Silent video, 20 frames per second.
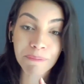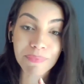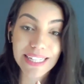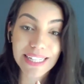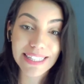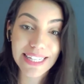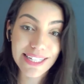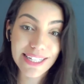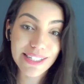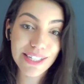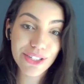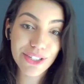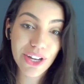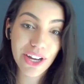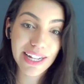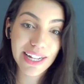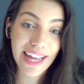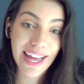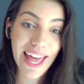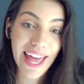this is
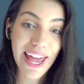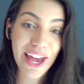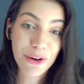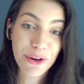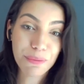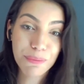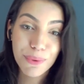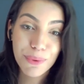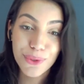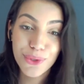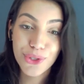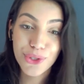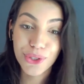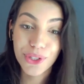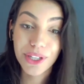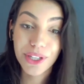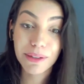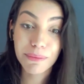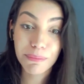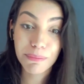gonna help you to
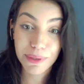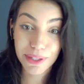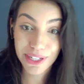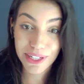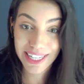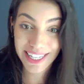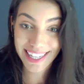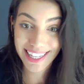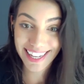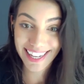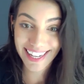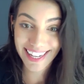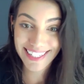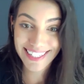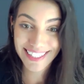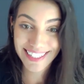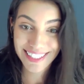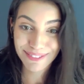communicate.